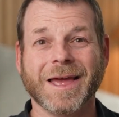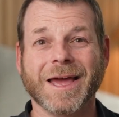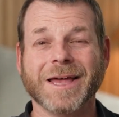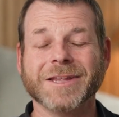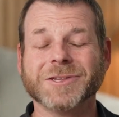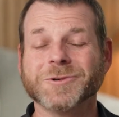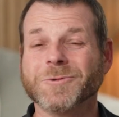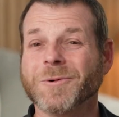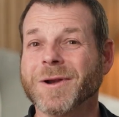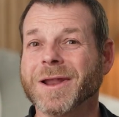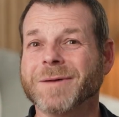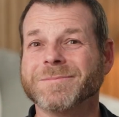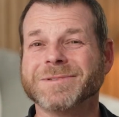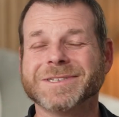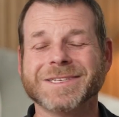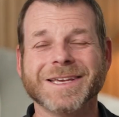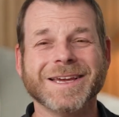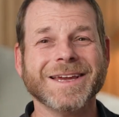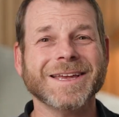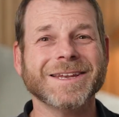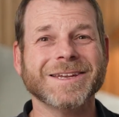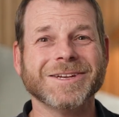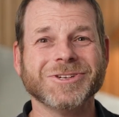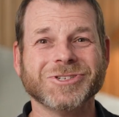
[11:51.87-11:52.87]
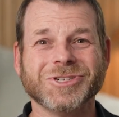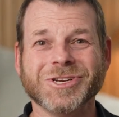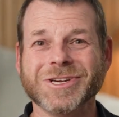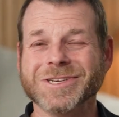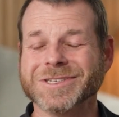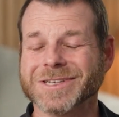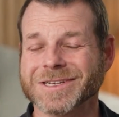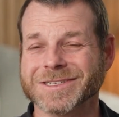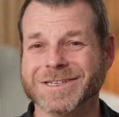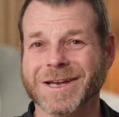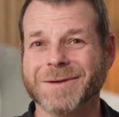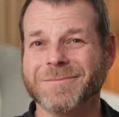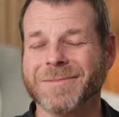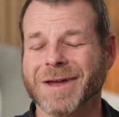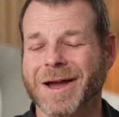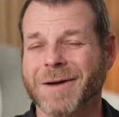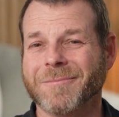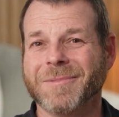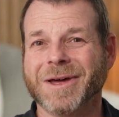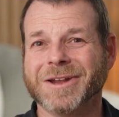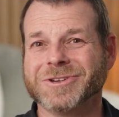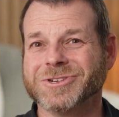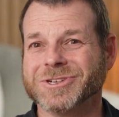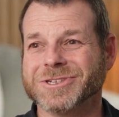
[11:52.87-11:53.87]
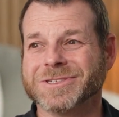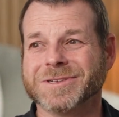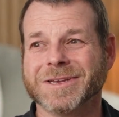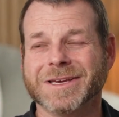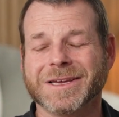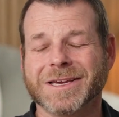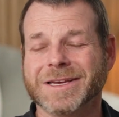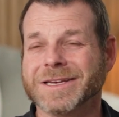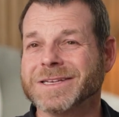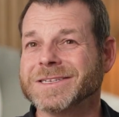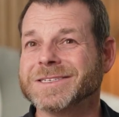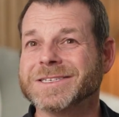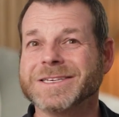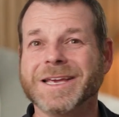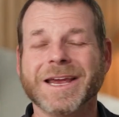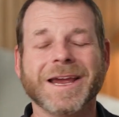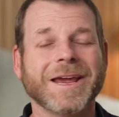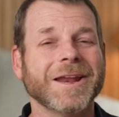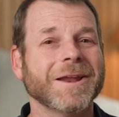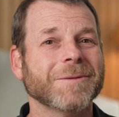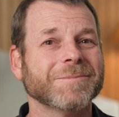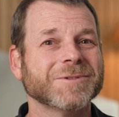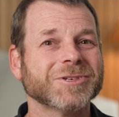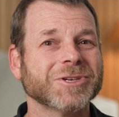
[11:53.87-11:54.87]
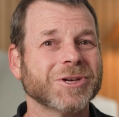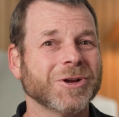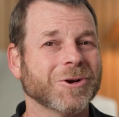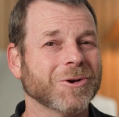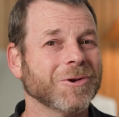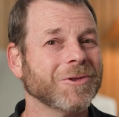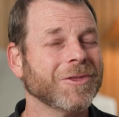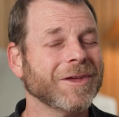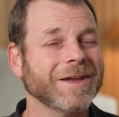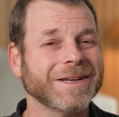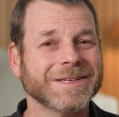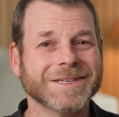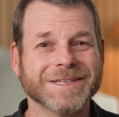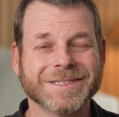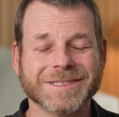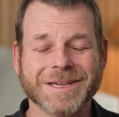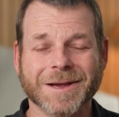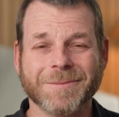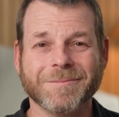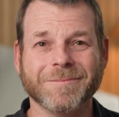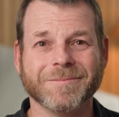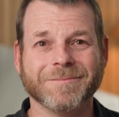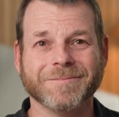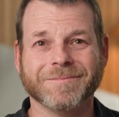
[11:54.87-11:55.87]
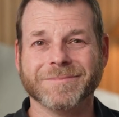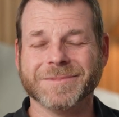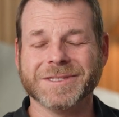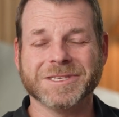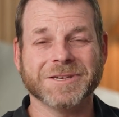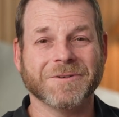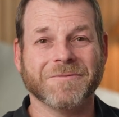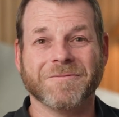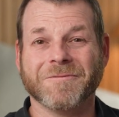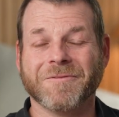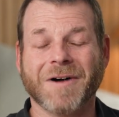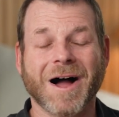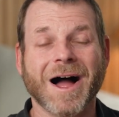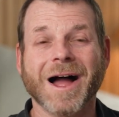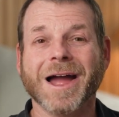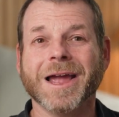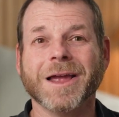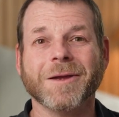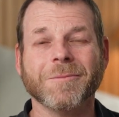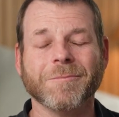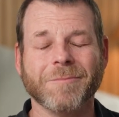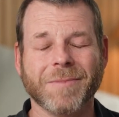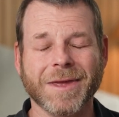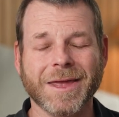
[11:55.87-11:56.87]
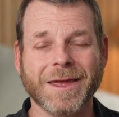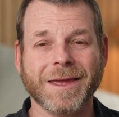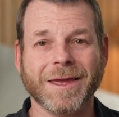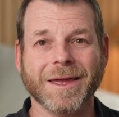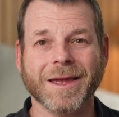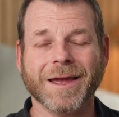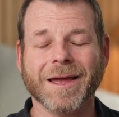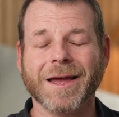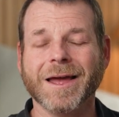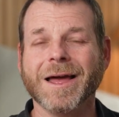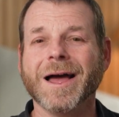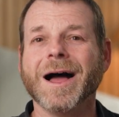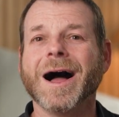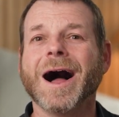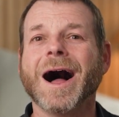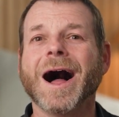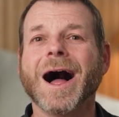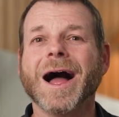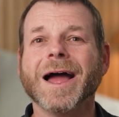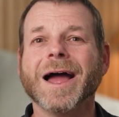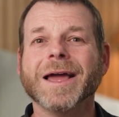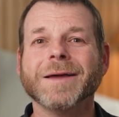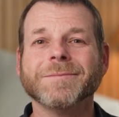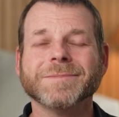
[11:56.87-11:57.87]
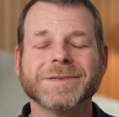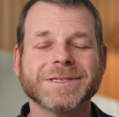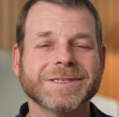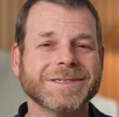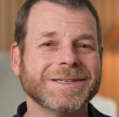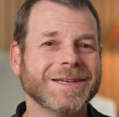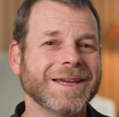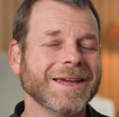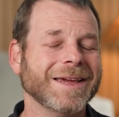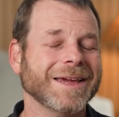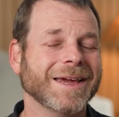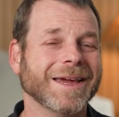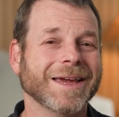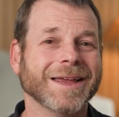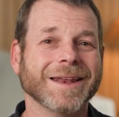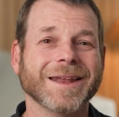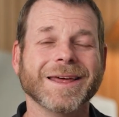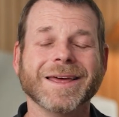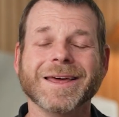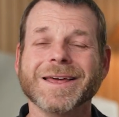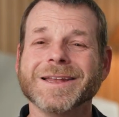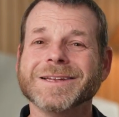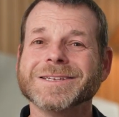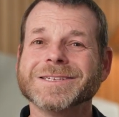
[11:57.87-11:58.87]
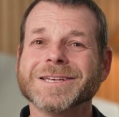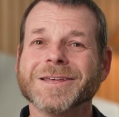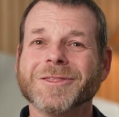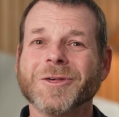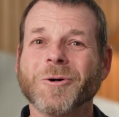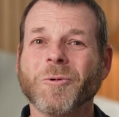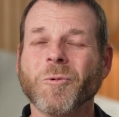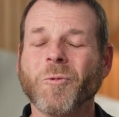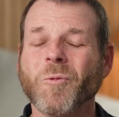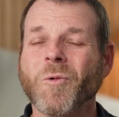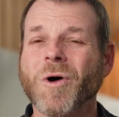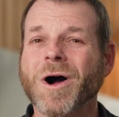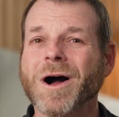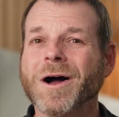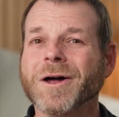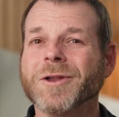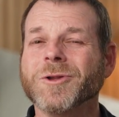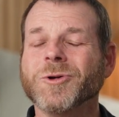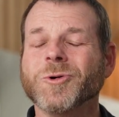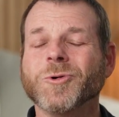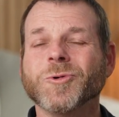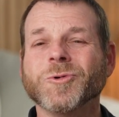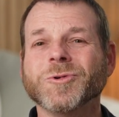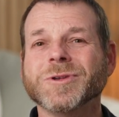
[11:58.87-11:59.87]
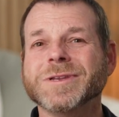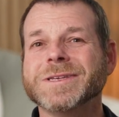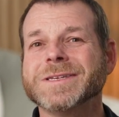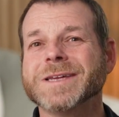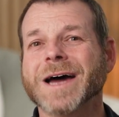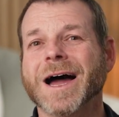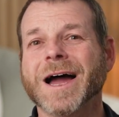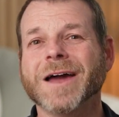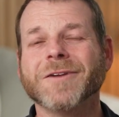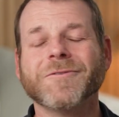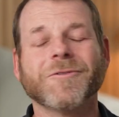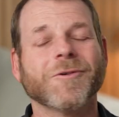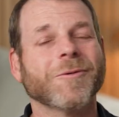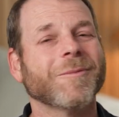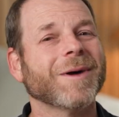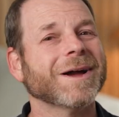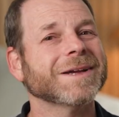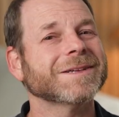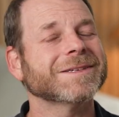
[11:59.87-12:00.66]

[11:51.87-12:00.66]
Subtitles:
And so when I'm singing to Jesus, I'm not just singing obscurely to some divine being. I am singing to the one who died for my